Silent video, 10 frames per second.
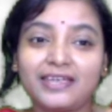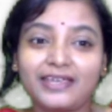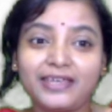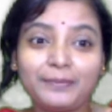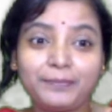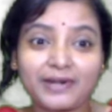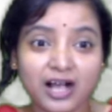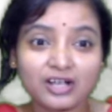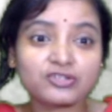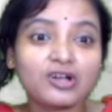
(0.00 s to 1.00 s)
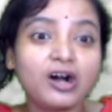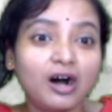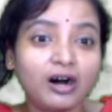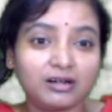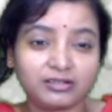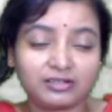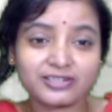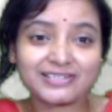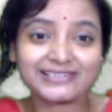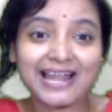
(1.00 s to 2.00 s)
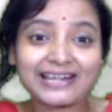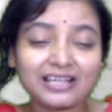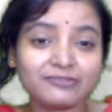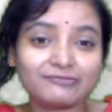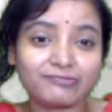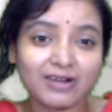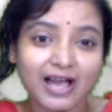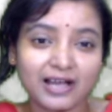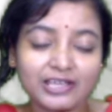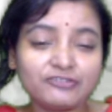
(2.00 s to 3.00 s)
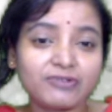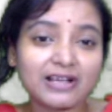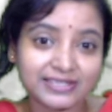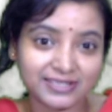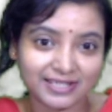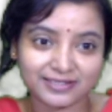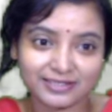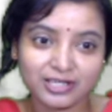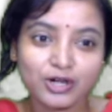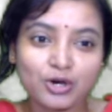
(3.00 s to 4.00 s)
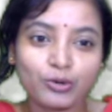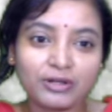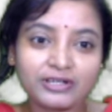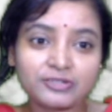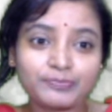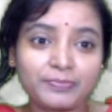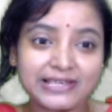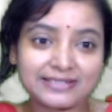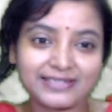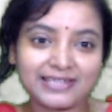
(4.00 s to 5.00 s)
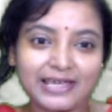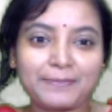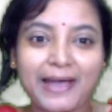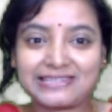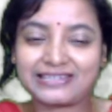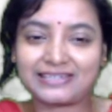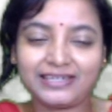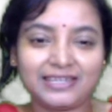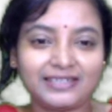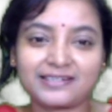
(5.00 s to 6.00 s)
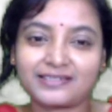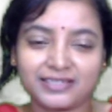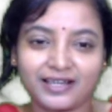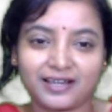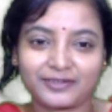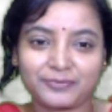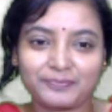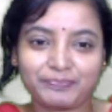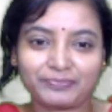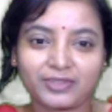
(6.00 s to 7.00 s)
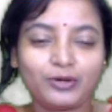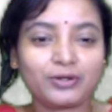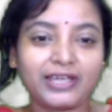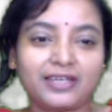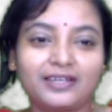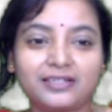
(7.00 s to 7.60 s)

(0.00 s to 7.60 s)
a brass horse that can fly fastest when pressing a magic key in its ear. Okay.